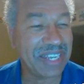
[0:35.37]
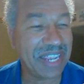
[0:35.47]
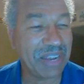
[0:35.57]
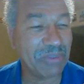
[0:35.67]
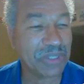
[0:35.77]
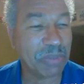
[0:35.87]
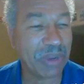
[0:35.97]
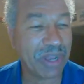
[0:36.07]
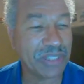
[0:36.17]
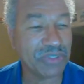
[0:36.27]
a
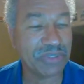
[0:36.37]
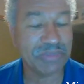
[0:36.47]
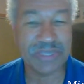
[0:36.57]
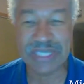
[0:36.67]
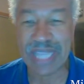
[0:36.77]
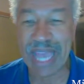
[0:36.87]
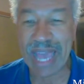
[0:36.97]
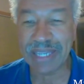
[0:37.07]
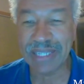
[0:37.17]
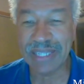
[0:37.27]
response from Zach.